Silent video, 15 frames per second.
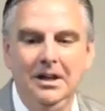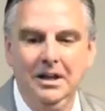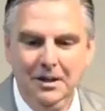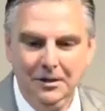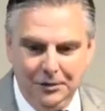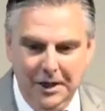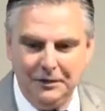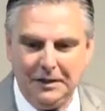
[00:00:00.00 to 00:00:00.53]

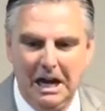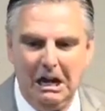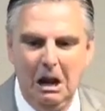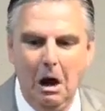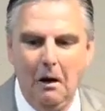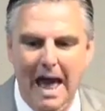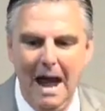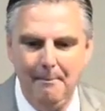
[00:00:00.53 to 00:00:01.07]
She said,
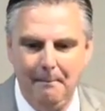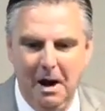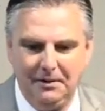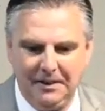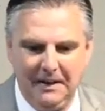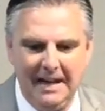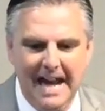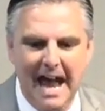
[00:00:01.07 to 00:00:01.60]
Lord, have
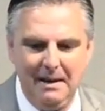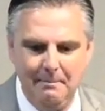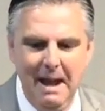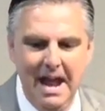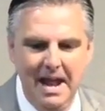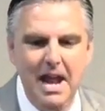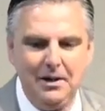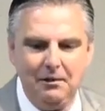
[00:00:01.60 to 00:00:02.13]
mercy. They got the
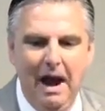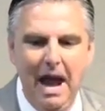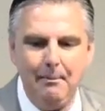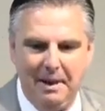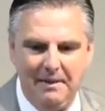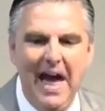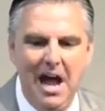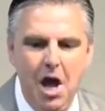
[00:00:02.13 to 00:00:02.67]
mayonnaise right,
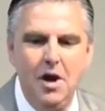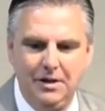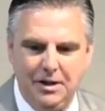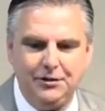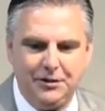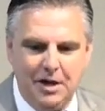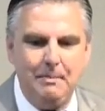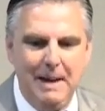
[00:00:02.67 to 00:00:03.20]
but that onion's
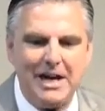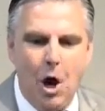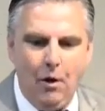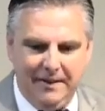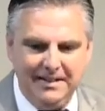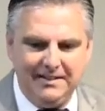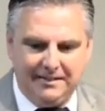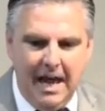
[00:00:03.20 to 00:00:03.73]
still back on
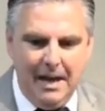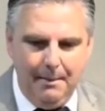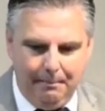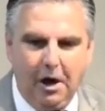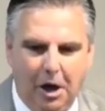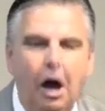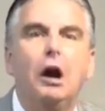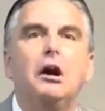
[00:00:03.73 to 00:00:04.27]
this same
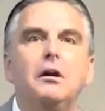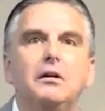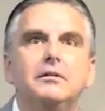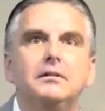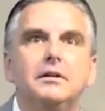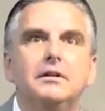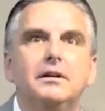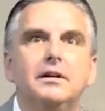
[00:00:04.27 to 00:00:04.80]
burger.
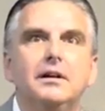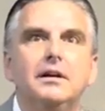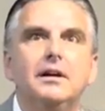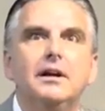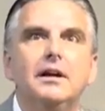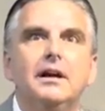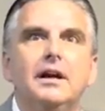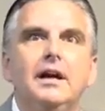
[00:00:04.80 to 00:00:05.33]

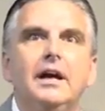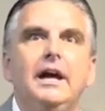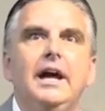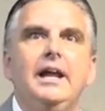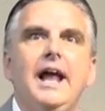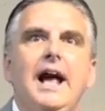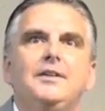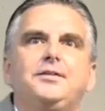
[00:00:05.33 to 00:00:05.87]

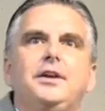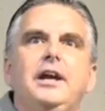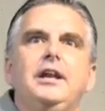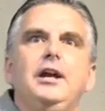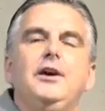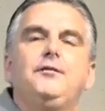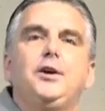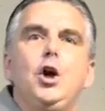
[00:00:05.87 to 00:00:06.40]
And I said,
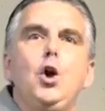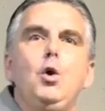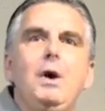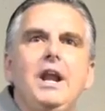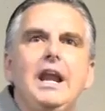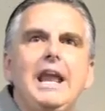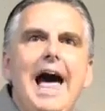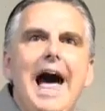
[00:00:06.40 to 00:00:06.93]
If you will
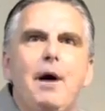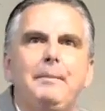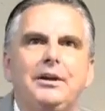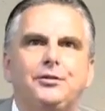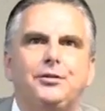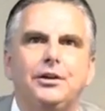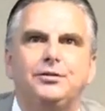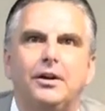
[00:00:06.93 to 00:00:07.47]
allow me,
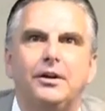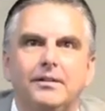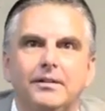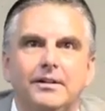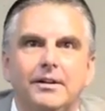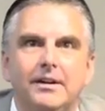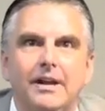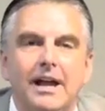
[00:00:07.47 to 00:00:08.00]
sister,
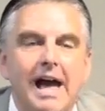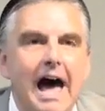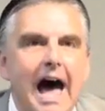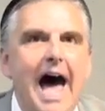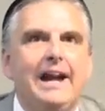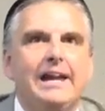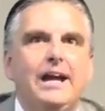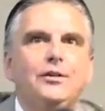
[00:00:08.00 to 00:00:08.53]

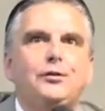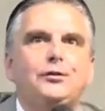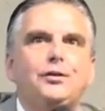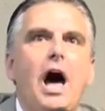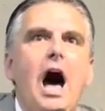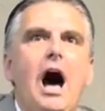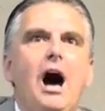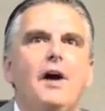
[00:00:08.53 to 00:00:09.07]
I can
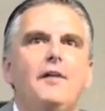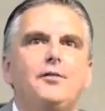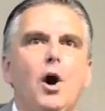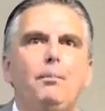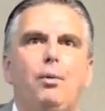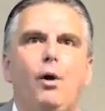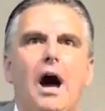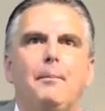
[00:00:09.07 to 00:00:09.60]
solve your
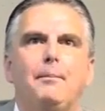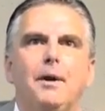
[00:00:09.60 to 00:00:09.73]
problem.